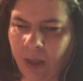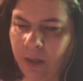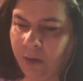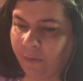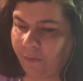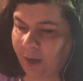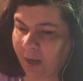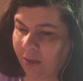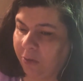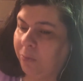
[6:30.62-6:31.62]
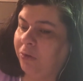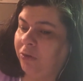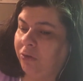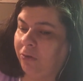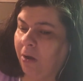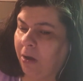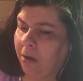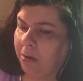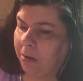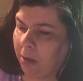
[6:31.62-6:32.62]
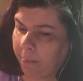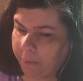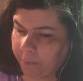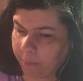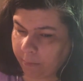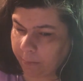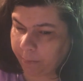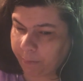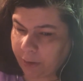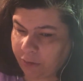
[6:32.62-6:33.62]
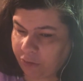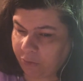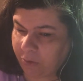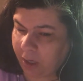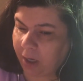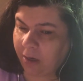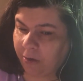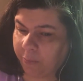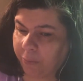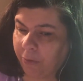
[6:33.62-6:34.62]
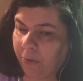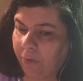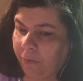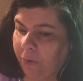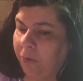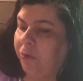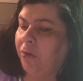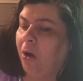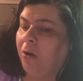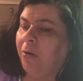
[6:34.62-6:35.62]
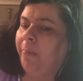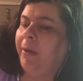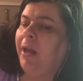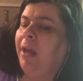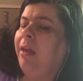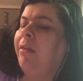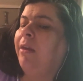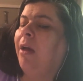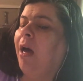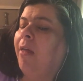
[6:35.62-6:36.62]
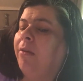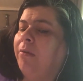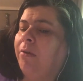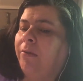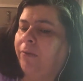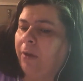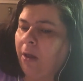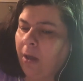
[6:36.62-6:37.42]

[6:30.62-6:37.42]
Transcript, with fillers: Your faith was strong, but you needed proof. You saw her bathing on the roof.